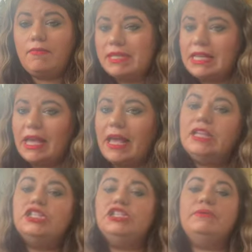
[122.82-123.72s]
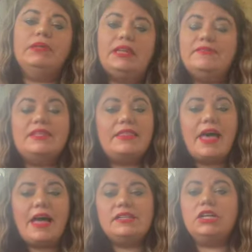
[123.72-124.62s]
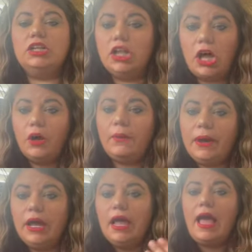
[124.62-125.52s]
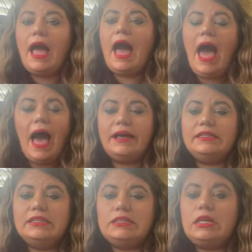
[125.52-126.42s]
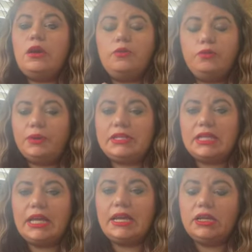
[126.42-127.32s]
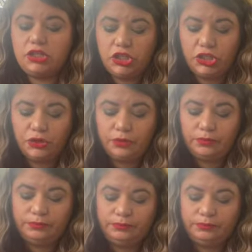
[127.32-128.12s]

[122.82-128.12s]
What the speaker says: missing and she believes that Lo has a reason to,